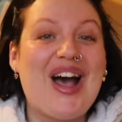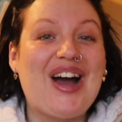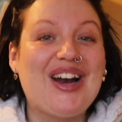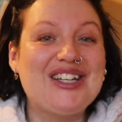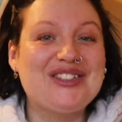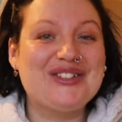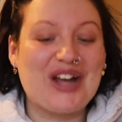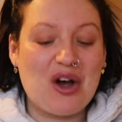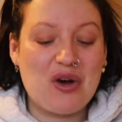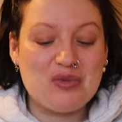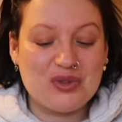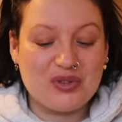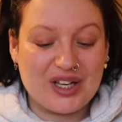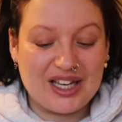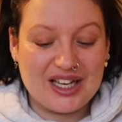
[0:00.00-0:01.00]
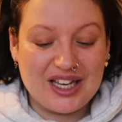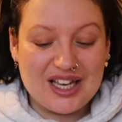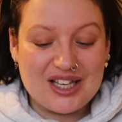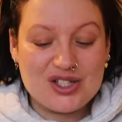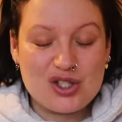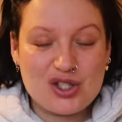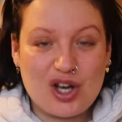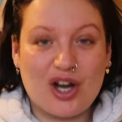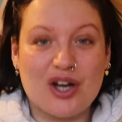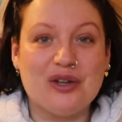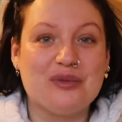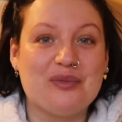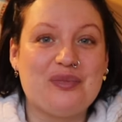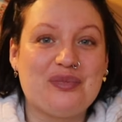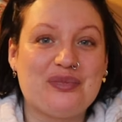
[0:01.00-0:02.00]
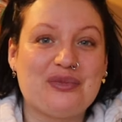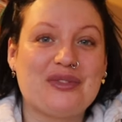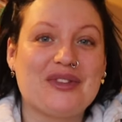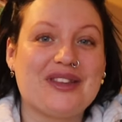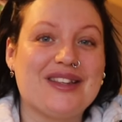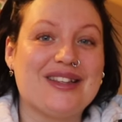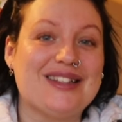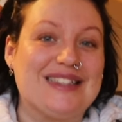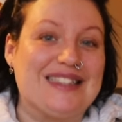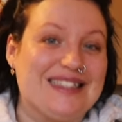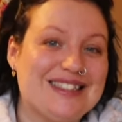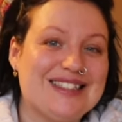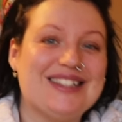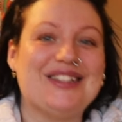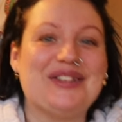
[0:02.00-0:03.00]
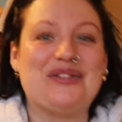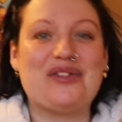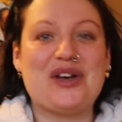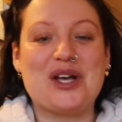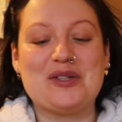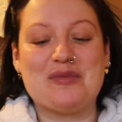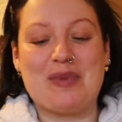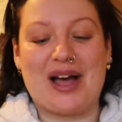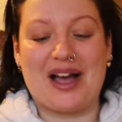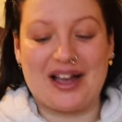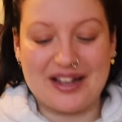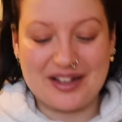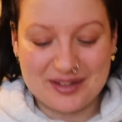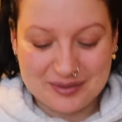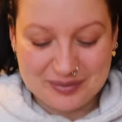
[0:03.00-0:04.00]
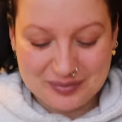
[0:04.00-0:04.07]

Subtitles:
And I shall get on with it. So, first bag.